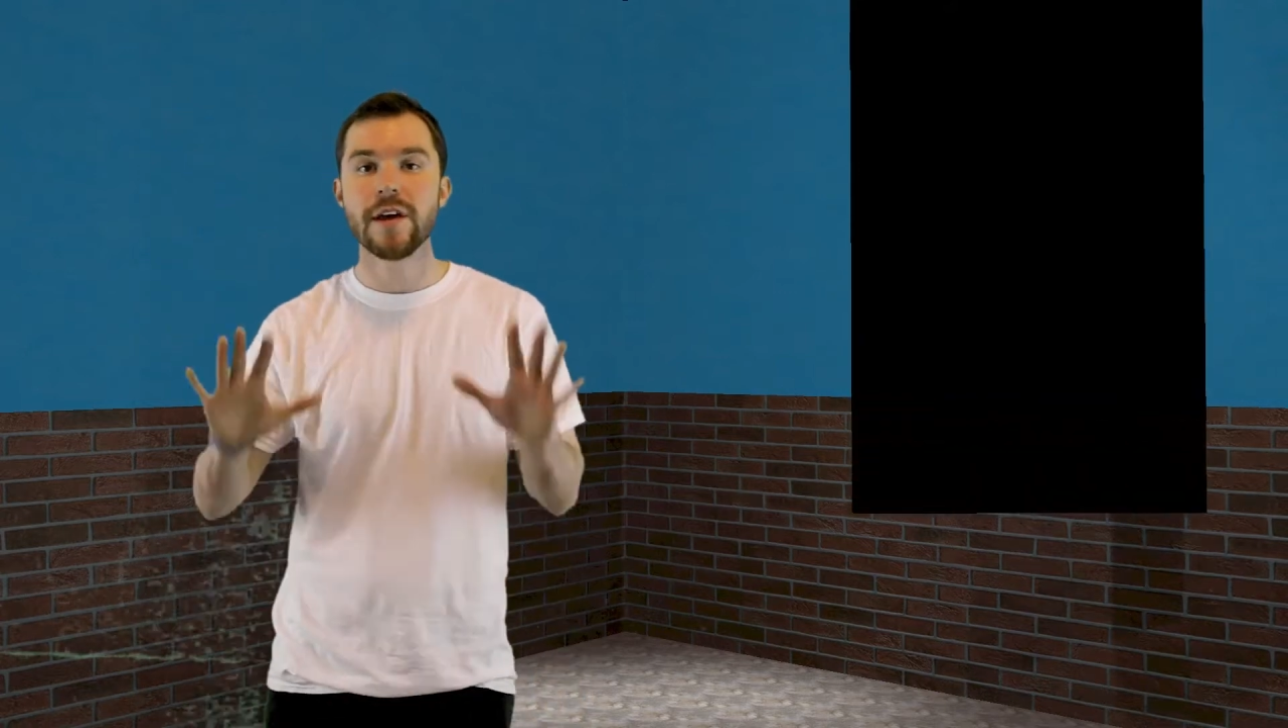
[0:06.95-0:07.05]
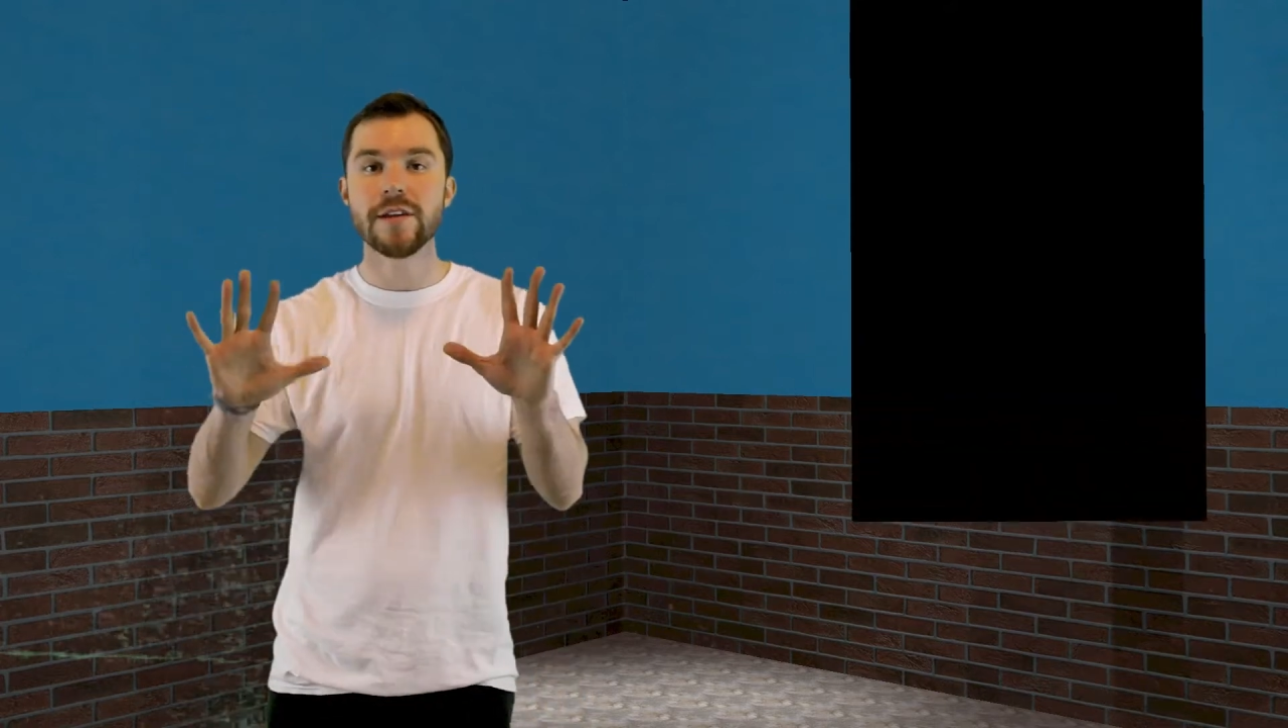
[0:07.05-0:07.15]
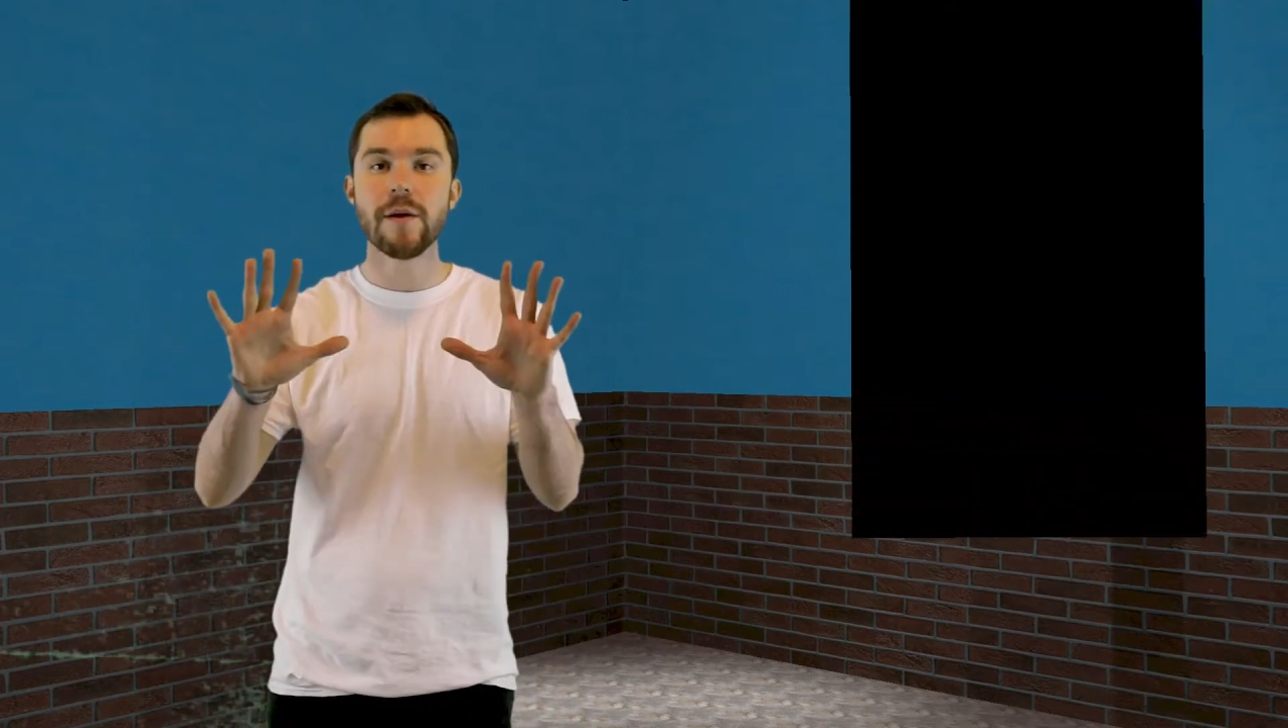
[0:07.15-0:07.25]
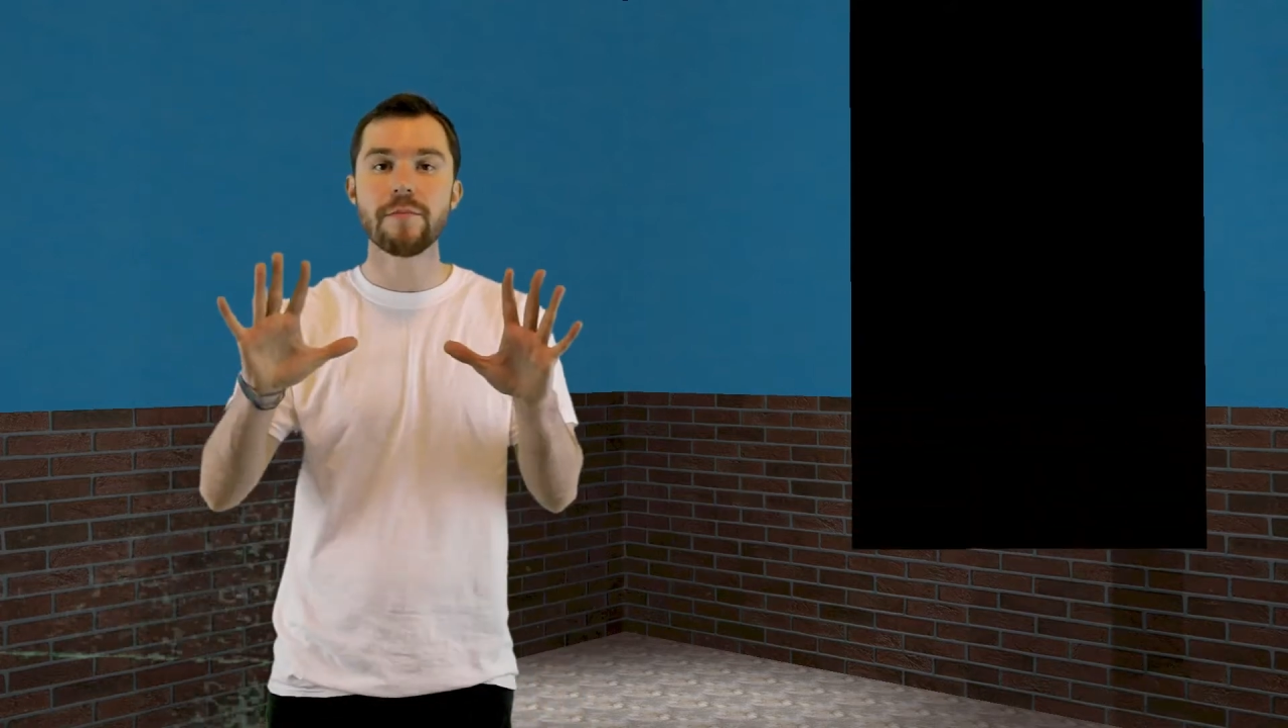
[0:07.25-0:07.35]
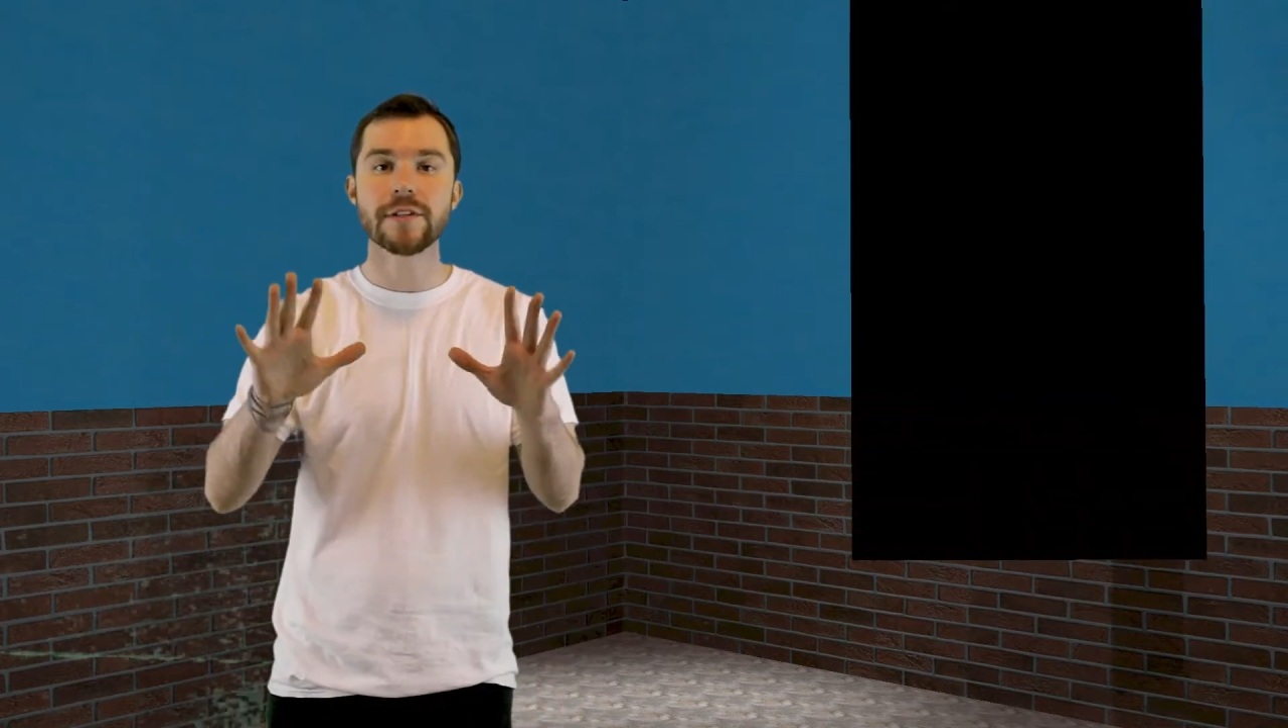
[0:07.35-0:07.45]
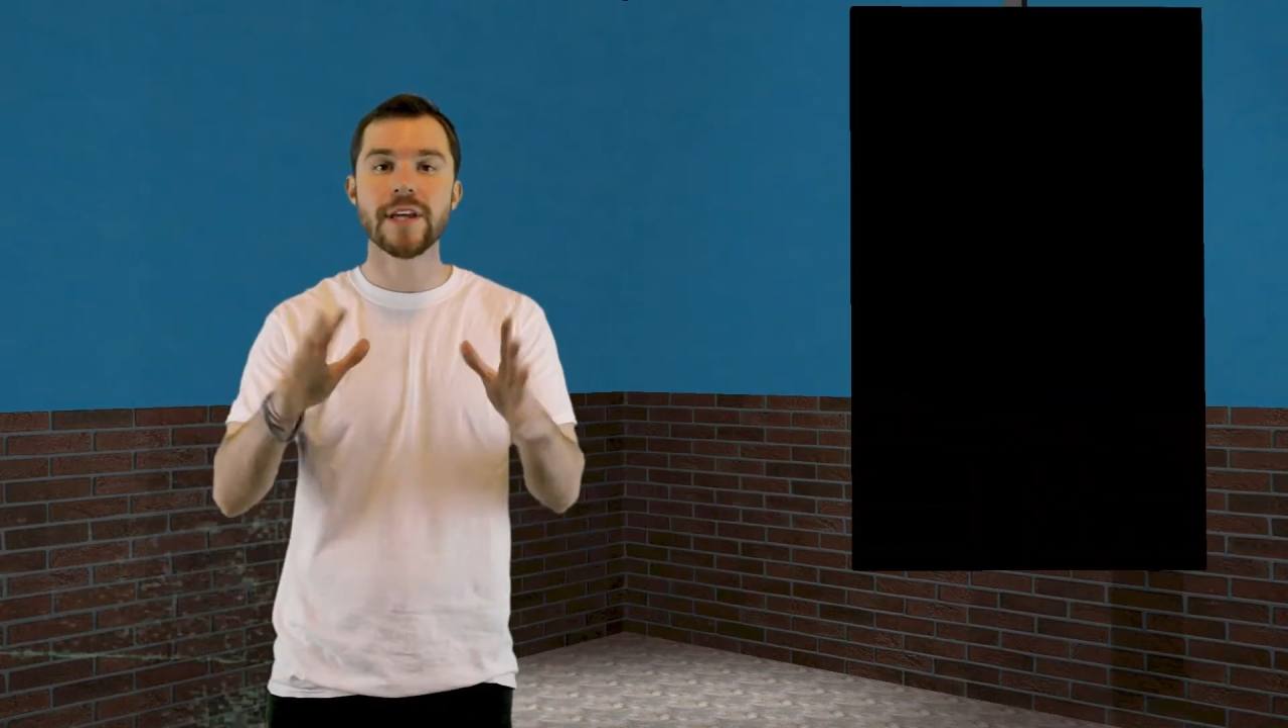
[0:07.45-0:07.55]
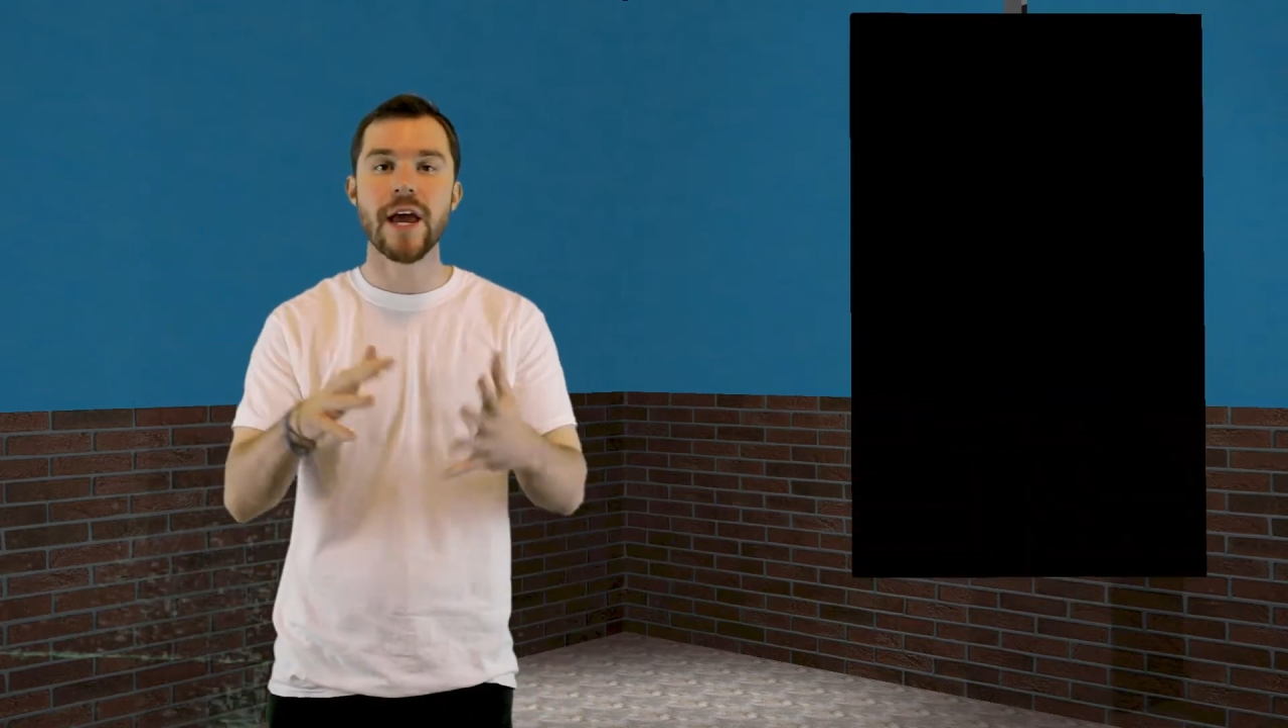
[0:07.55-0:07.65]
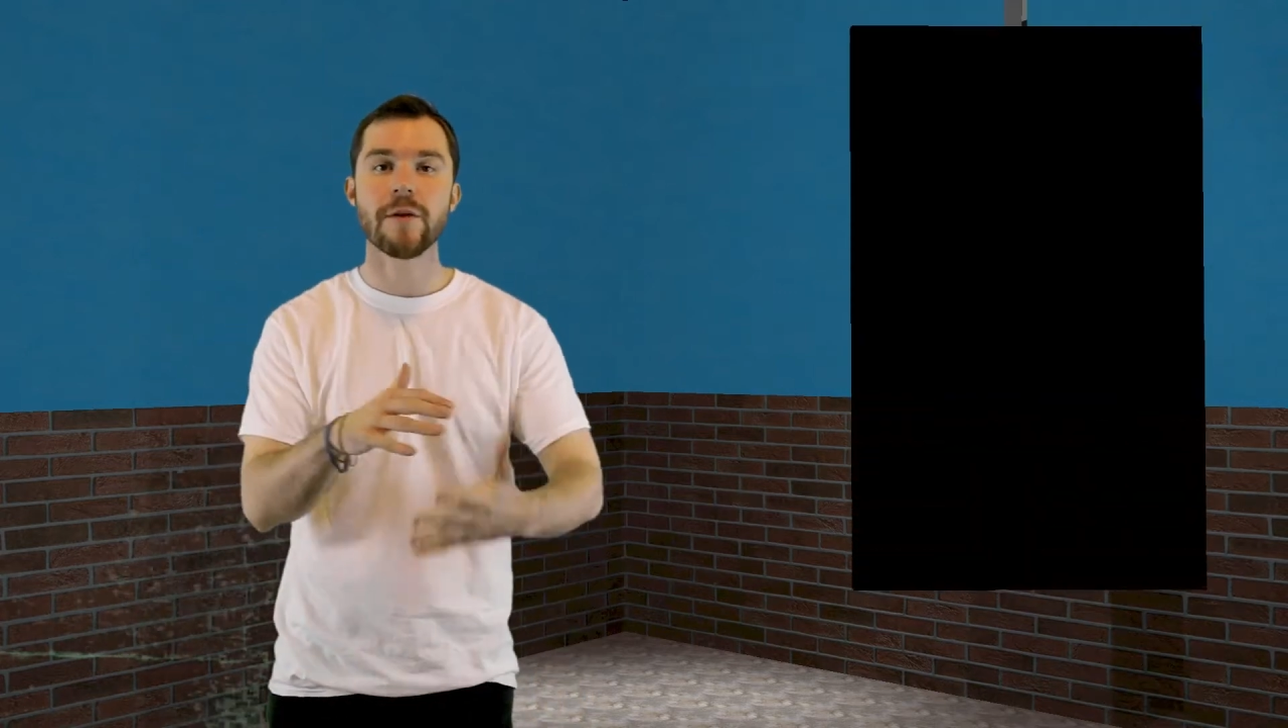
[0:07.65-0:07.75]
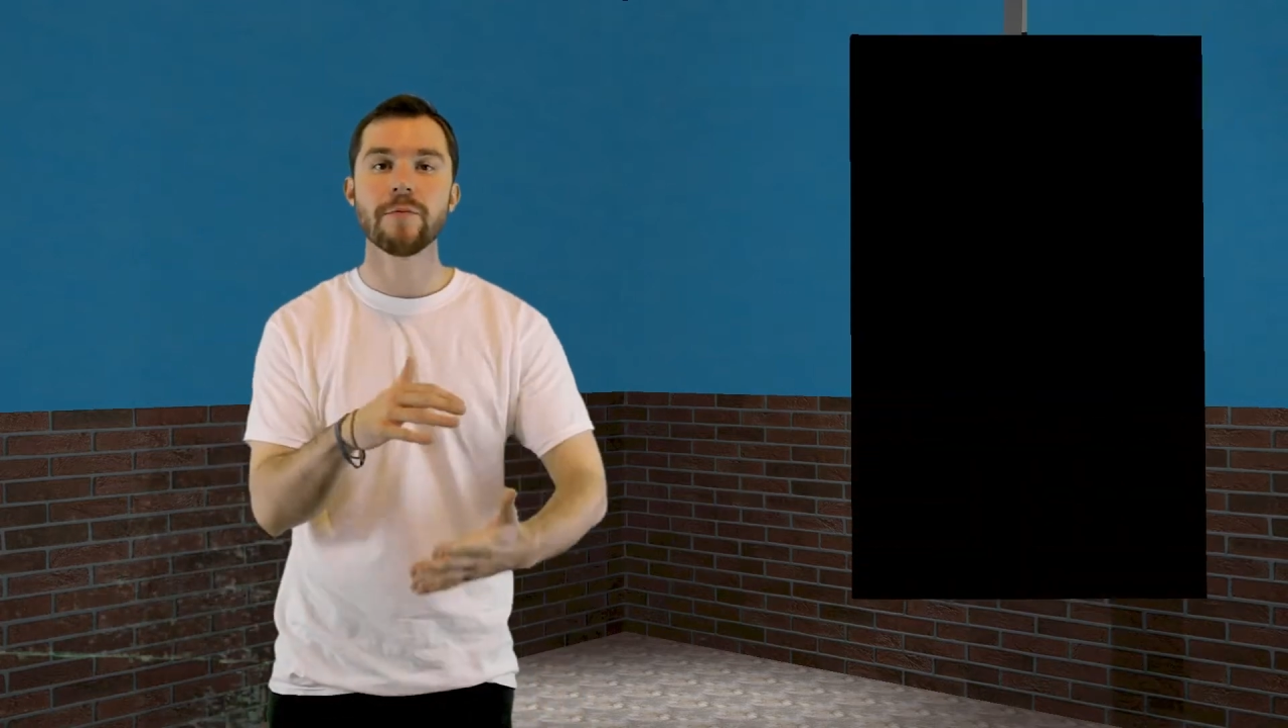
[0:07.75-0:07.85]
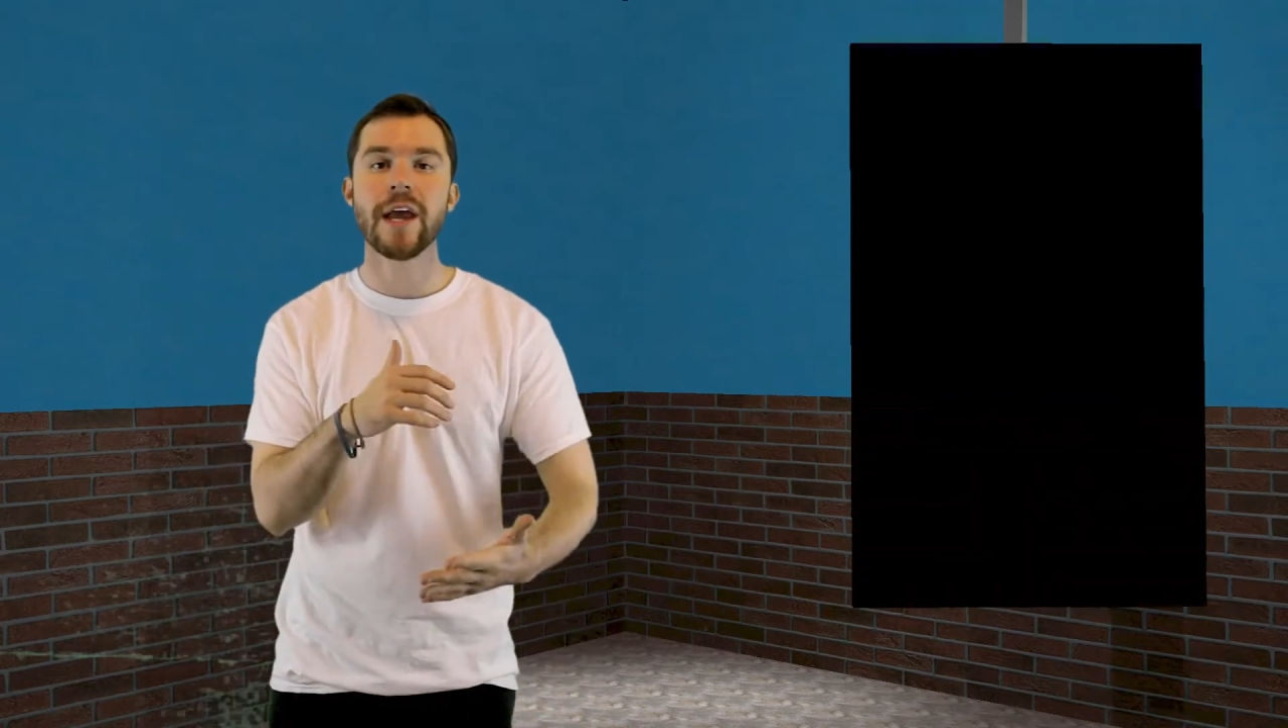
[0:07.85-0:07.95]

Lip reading: number 10,